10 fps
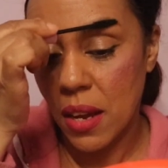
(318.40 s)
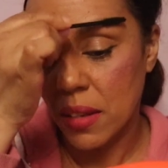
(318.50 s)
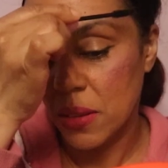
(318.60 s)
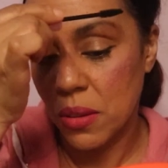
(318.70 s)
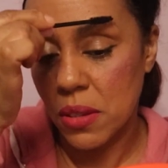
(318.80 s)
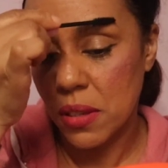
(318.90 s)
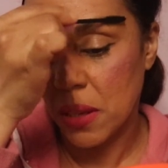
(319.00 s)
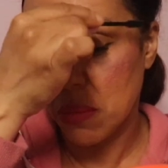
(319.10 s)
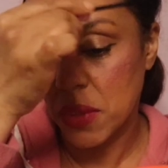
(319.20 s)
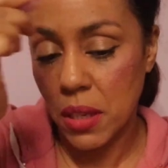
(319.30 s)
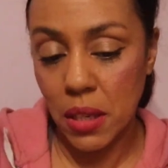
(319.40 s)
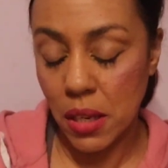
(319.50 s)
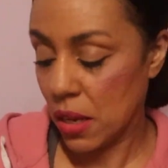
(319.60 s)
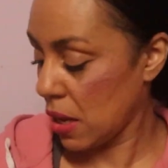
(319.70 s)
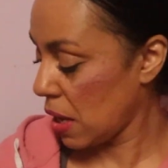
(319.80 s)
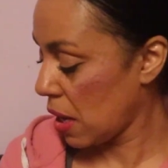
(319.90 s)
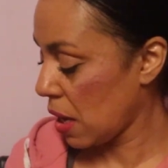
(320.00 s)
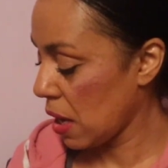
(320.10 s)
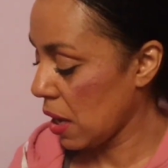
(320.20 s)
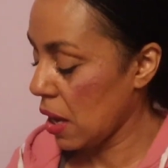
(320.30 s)
I do the same thing.
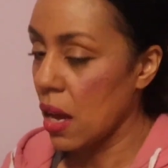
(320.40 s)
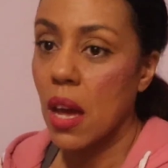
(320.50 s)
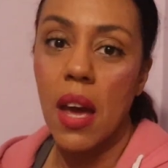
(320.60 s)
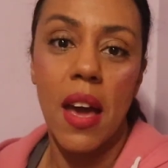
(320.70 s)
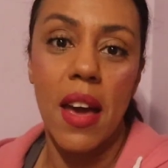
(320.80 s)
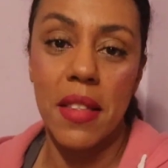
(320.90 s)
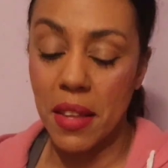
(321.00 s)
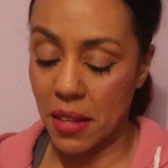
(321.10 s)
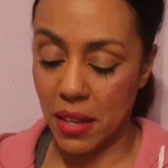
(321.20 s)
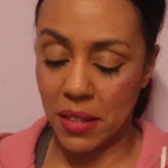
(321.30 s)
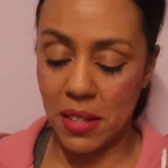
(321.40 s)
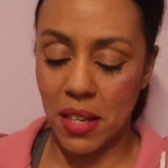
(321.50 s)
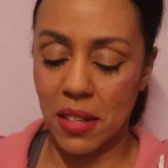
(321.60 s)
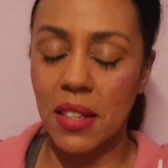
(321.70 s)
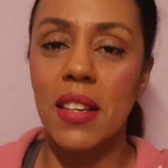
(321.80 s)
And that's it.